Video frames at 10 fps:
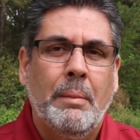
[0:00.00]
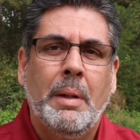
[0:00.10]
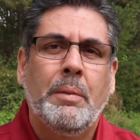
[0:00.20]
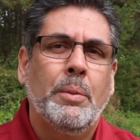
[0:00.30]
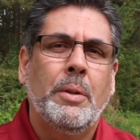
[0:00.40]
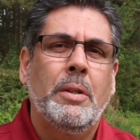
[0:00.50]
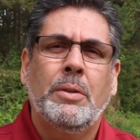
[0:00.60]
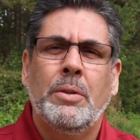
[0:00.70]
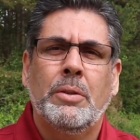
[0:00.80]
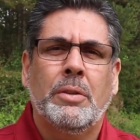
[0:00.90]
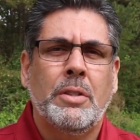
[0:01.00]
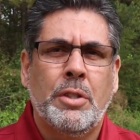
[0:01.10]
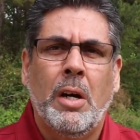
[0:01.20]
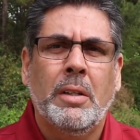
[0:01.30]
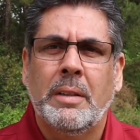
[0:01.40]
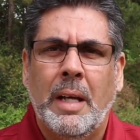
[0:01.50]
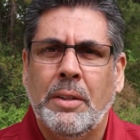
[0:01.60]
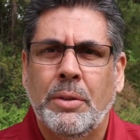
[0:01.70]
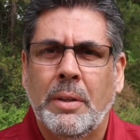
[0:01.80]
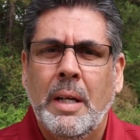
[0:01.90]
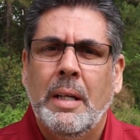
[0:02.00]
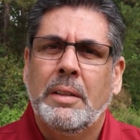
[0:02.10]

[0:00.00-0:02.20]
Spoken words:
Maybe we need to use a shock induction.